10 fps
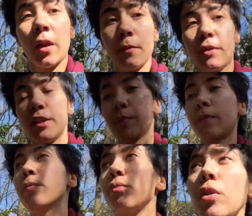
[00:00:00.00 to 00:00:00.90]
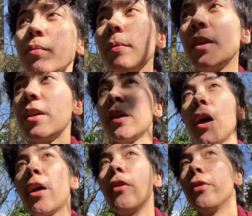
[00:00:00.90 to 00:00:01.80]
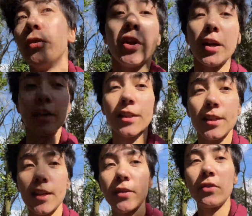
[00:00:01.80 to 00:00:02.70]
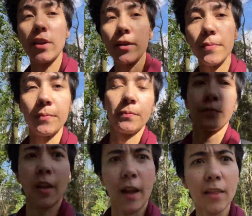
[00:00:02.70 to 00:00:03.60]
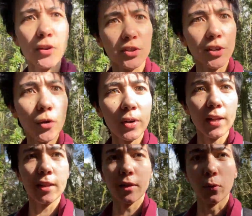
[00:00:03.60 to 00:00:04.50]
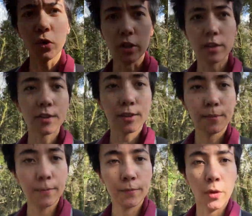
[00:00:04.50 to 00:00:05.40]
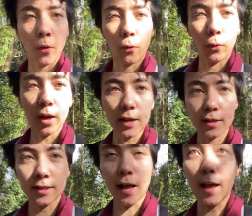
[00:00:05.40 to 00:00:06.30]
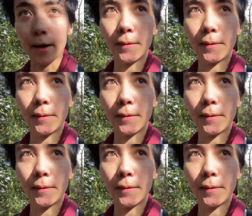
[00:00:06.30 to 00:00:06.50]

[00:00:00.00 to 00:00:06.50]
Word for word: But it's probably the nicest day of the year. And there's no one in the woods. What is that?